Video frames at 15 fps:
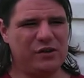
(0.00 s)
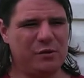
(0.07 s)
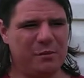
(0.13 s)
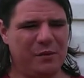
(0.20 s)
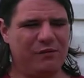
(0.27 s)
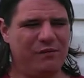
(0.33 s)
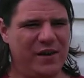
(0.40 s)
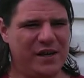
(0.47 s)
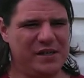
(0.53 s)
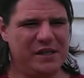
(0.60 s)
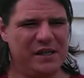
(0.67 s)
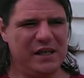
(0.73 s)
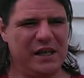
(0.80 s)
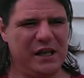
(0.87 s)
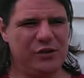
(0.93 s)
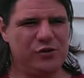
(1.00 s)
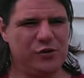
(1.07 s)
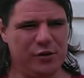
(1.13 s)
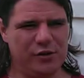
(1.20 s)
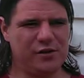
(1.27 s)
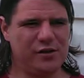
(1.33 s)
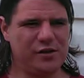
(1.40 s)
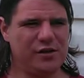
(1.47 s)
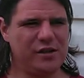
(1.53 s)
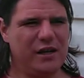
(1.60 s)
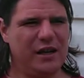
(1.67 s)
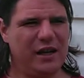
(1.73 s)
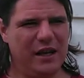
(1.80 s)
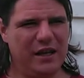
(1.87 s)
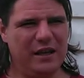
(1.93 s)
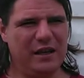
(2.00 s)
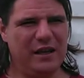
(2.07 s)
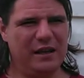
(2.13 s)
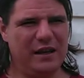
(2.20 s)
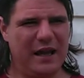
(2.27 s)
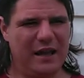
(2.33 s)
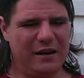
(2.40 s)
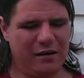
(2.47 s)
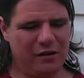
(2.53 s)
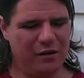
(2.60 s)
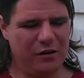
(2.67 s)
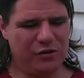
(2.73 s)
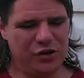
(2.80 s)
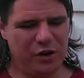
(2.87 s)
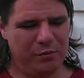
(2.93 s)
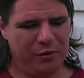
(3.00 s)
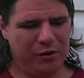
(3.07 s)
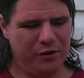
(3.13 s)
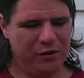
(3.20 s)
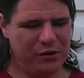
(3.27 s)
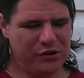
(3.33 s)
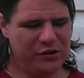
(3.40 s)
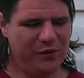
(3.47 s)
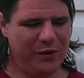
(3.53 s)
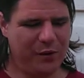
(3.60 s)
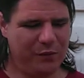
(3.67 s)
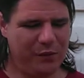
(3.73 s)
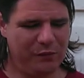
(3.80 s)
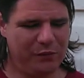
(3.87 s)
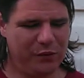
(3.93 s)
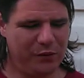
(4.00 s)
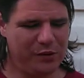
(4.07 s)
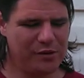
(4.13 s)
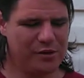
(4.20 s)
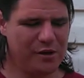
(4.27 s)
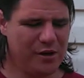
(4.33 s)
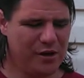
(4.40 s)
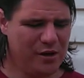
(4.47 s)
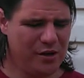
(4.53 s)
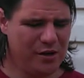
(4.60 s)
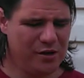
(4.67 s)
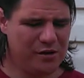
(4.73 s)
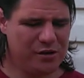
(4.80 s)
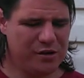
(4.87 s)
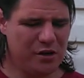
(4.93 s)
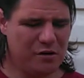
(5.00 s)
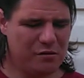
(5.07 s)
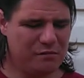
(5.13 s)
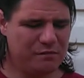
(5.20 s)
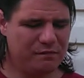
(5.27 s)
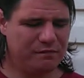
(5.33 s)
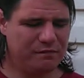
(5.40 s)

invested interests in that geopolitical sphere of influence. So